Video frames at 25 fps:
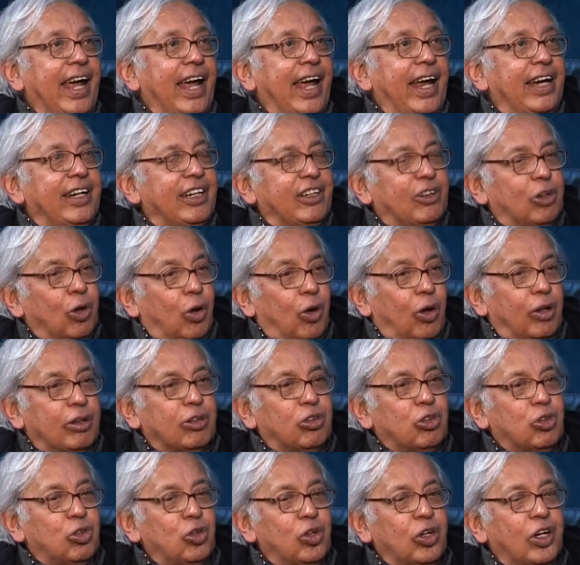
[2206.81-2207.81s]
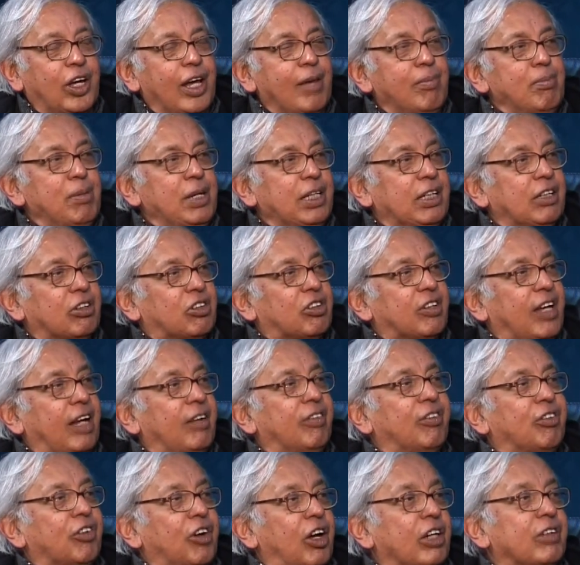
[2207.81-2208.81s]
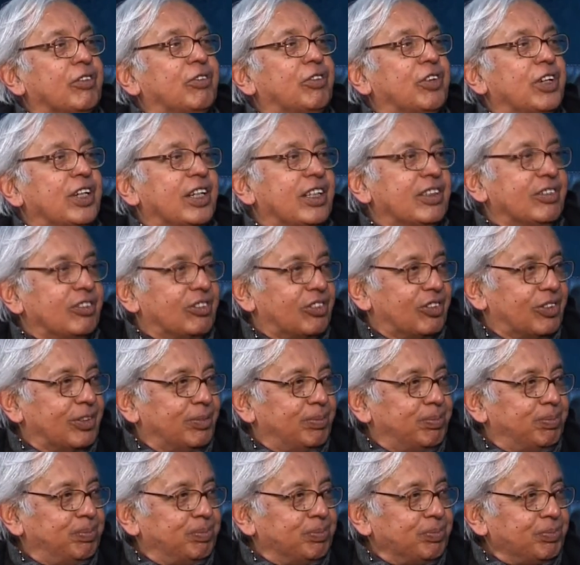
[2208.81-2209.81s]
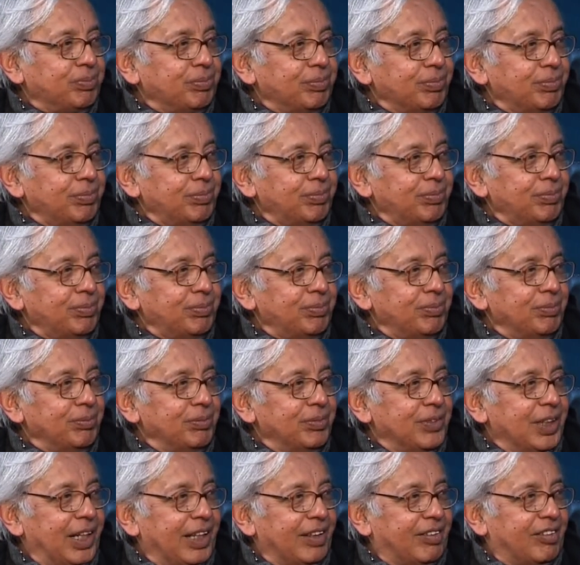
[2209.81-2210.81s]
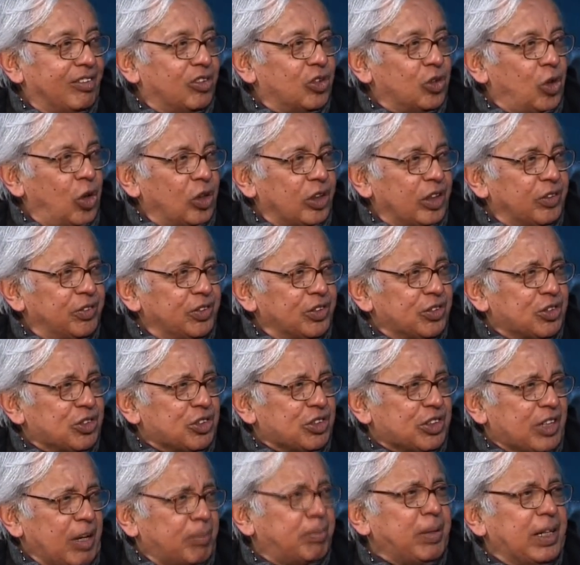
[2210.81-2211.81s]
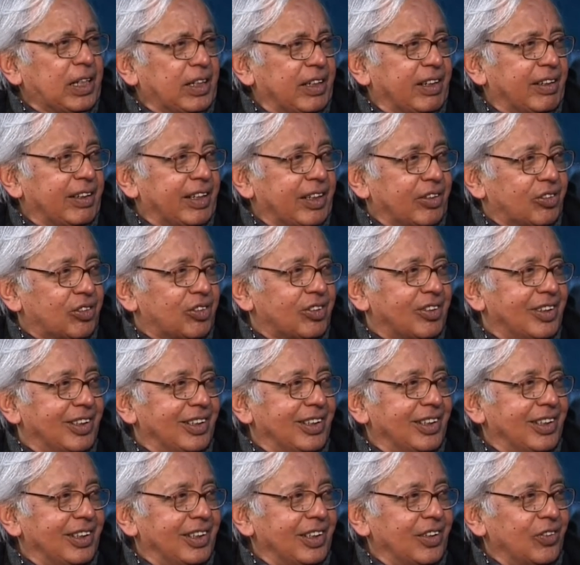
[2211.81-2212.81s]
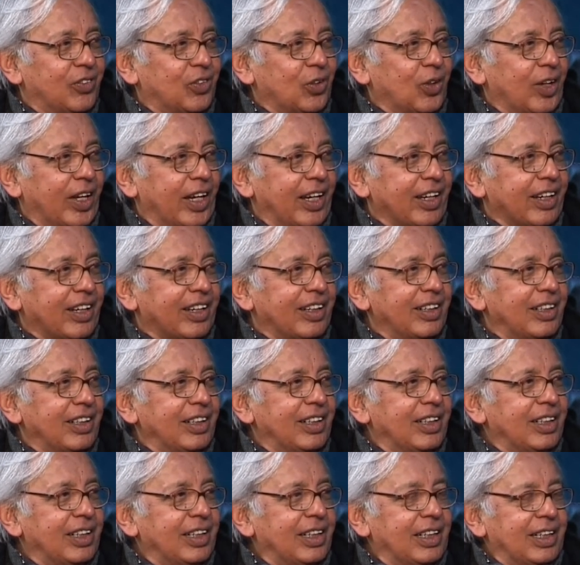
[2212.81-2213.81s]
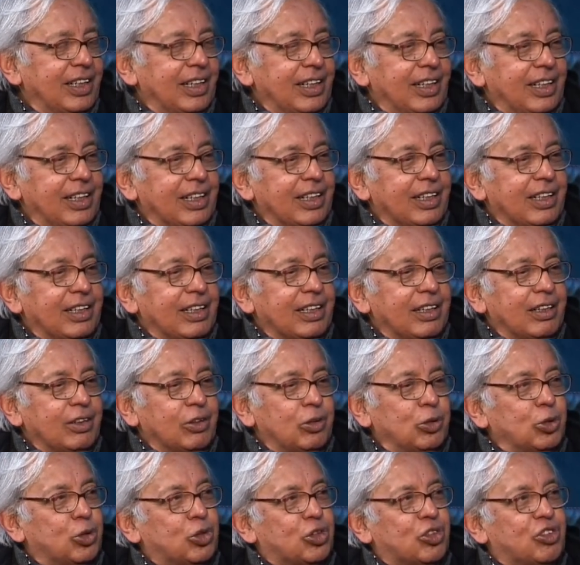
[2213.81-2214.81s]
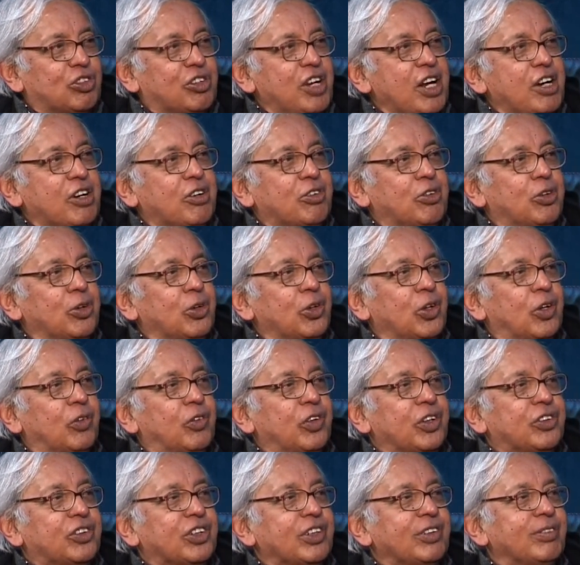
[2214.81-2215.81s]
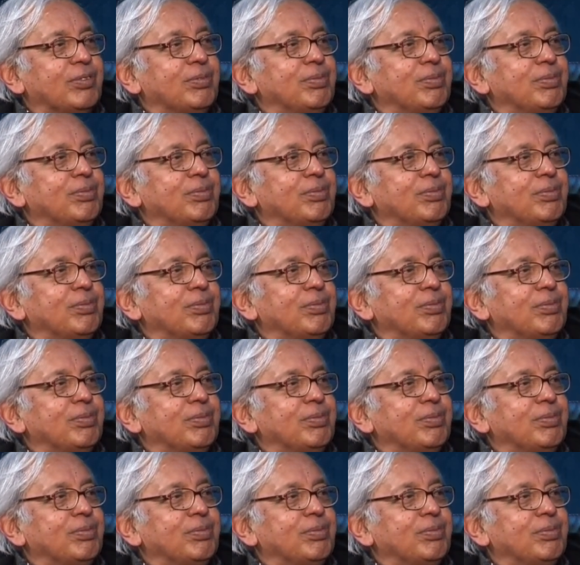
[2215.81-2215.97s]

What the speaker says: And it also gave me the self-confidence, a sort of a stubbornness, if you like, to stick to your vision